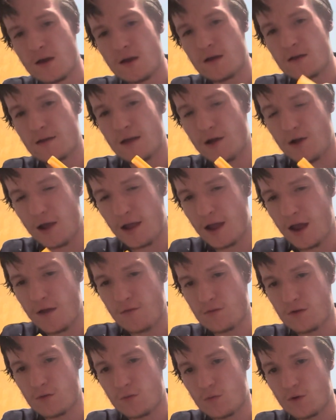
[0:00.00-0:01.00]
Now,
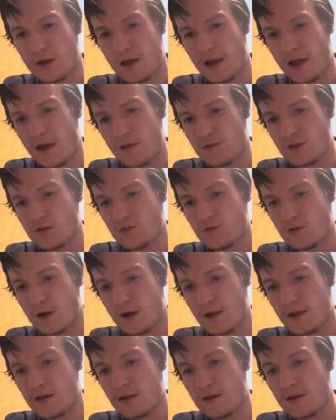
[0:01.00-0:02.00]
what I haven't
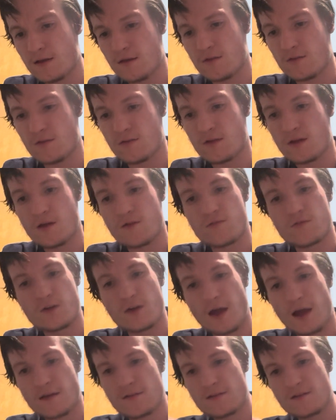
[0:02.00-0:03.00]
tried is if you
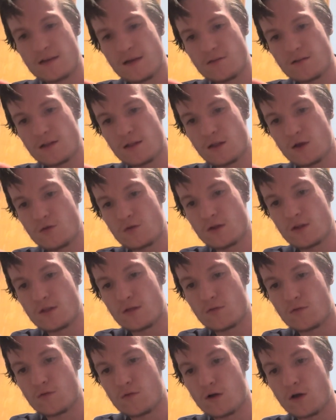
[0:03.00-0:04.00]
accidentally load it the
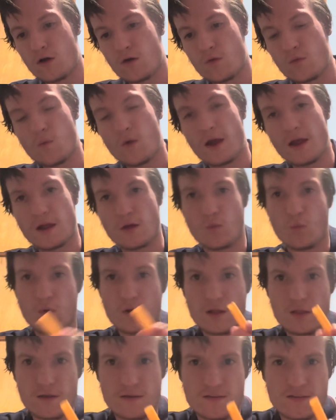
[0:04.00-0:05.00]
wrong way,
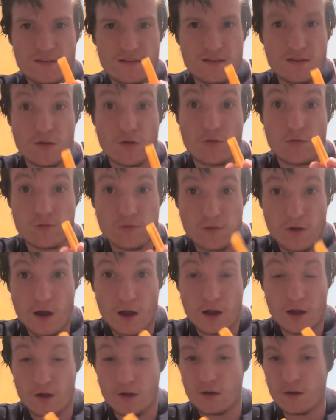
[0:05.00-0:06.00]
will it still
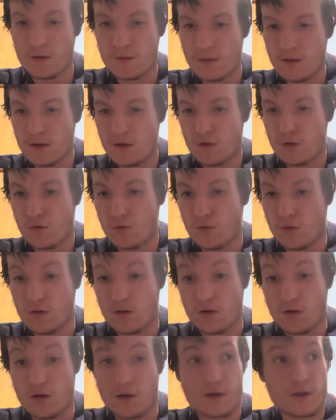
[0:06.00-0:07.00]
fire?
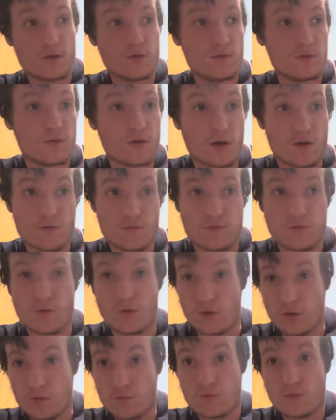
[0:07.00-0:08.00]
Or are you done
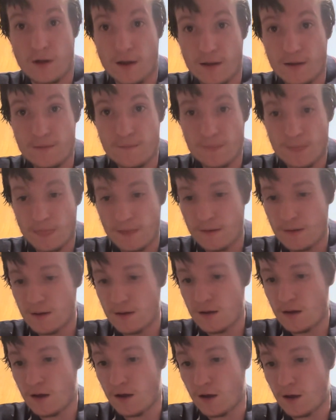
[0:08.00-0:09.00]
for, right?
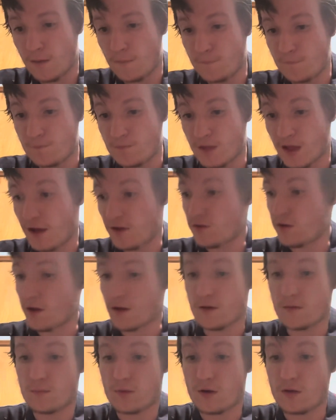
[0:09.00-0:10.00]
Actually, I
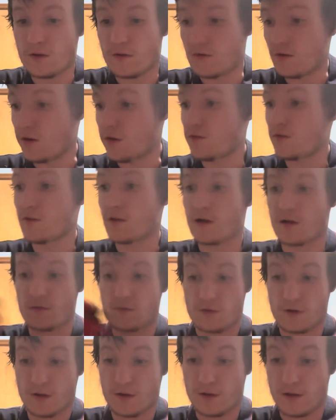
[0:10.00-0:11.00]
could probably test that
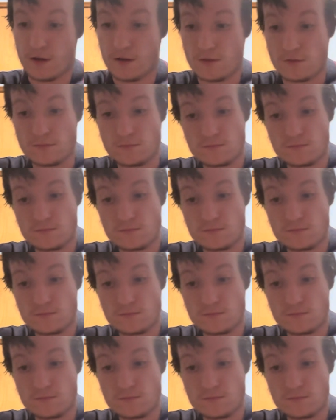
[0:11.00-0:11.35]
right now.